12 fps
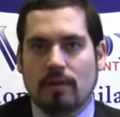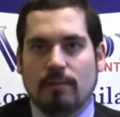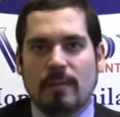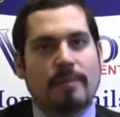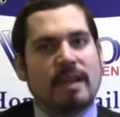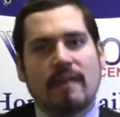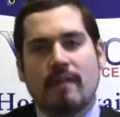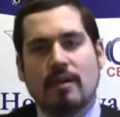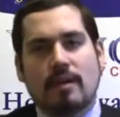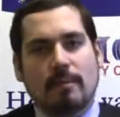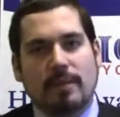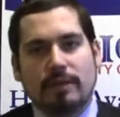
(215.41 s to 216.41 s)
Maybe you have a
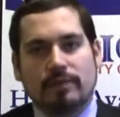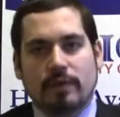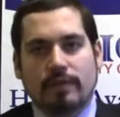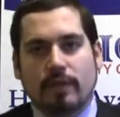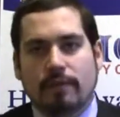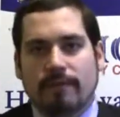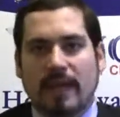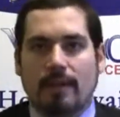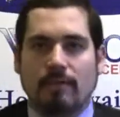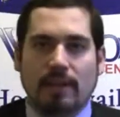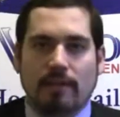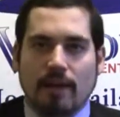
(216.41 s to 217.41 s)
picture of your
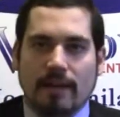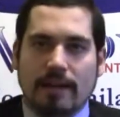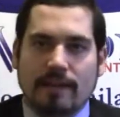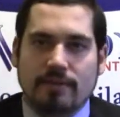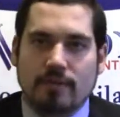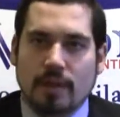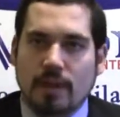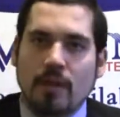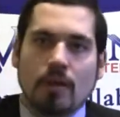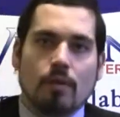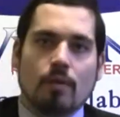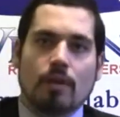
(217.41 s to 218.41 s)
family right next to it,
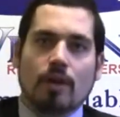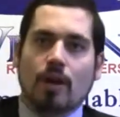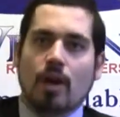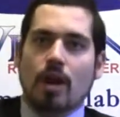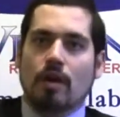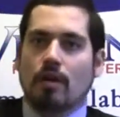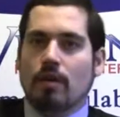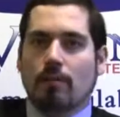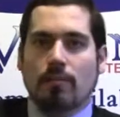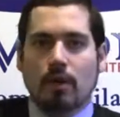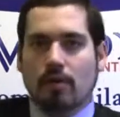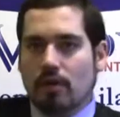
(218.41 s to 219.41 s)
or a car or a
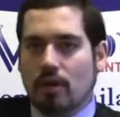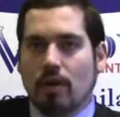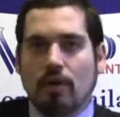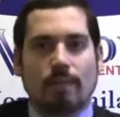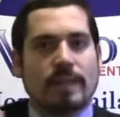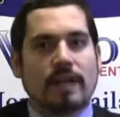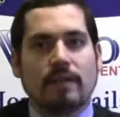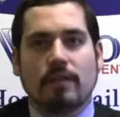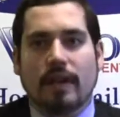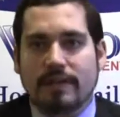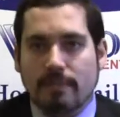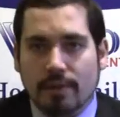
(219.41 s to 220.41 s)
boat or a home that you'd
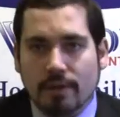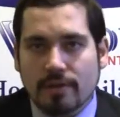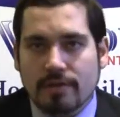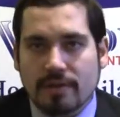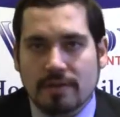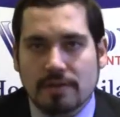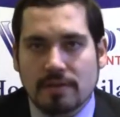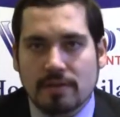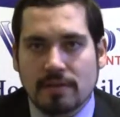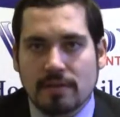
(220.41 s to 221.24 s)
like to purchase.